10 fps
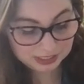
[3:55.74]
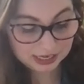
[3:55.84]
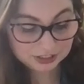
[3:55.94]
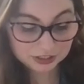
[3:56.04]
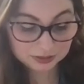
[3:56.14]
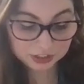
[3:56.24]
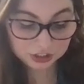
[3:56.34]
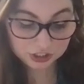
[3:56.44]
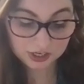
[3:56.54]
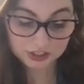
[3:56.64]
Angela was in
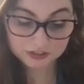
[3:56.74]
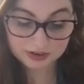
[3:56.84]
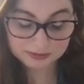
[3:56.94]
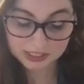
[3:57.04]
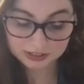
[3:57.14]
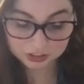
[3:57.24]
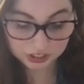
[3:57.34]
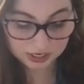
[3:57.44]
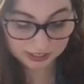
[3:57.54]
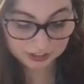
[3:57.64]
charge of emptying the
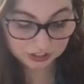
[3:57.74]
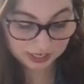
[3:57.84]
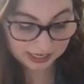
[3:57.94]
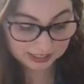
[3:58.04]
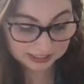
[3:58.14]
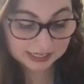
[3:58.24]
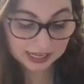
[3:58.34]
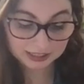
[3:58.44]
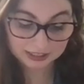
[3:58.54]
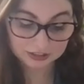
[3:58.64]
jug each night and
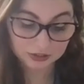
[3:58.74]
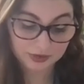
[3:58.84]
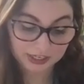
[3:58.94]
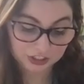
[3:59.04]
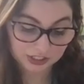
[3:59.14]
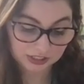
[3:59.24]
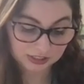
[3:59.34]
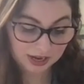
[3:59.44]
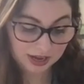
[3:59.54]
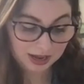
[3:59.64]
tallying the donations,
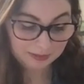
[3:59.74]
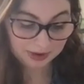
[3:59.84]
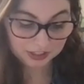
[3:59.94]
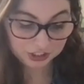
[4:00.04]
but